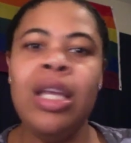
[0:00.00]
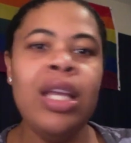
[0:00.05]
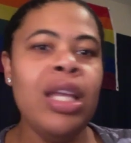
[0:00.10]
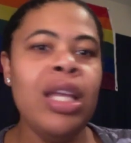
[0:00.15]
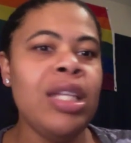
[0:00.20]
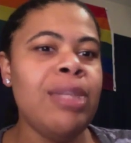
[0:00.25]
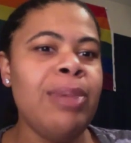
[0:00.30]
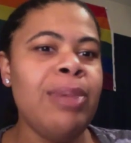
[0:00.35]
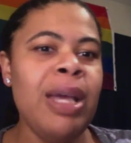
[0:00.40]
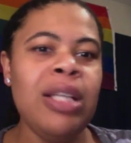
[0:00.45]

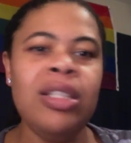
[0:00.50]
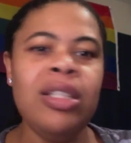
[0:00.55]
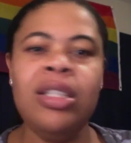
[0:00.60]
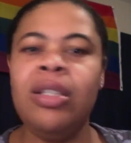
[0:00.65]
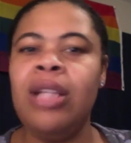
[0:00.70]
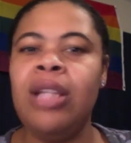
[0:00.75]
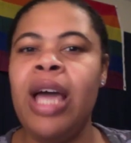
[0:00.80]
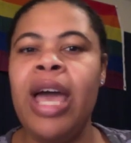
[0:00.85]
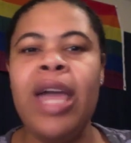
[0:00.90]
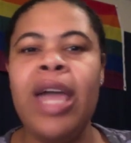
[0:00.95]

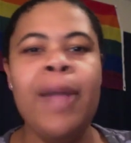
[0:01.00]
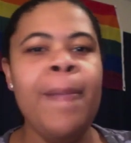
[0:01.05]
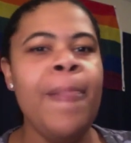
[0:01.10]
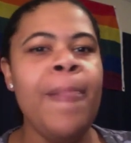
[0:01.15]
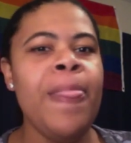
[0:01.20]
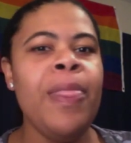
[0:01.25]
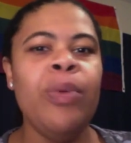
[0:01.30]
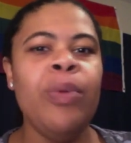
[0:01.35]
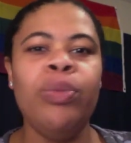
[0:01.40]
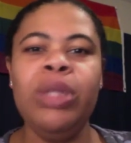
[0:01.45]
especially like
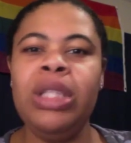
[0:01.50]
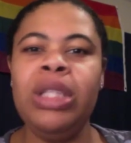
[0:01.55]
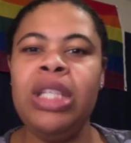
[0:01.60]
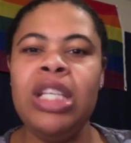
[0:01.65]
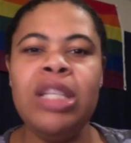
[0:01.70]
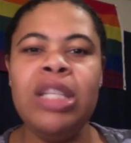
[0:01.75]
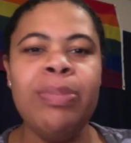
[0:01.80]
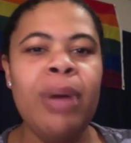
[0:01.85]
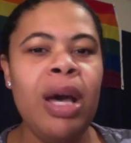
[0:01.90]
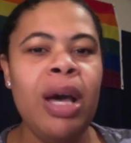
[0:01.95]
with
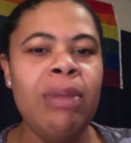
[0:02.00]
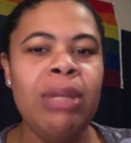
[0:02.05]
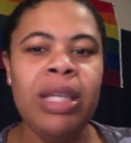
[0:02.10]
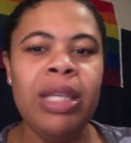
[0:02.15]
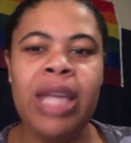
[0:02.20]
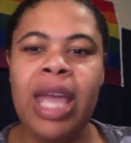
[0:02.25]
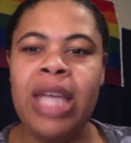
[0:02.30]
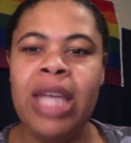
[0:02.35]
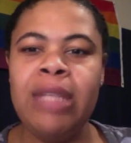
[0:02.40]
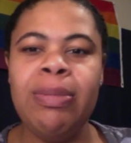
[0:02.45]
these
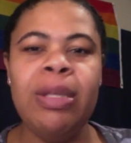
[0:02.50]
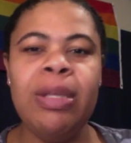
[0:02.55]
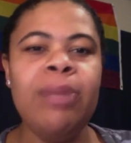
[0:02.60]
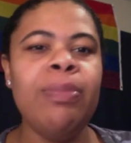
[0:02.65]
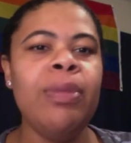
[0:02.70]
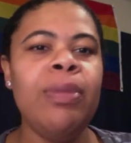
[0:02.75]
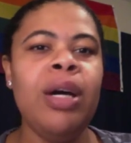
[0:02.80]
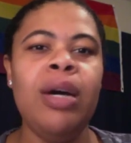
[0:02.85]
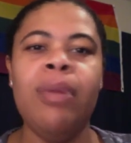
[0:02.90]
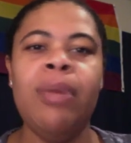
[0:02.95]
public ass
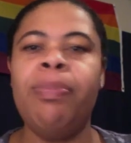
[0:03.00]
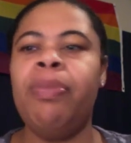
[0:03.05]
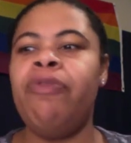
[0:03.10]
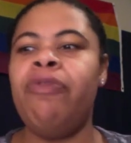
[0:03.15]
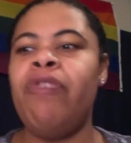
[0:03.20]
people,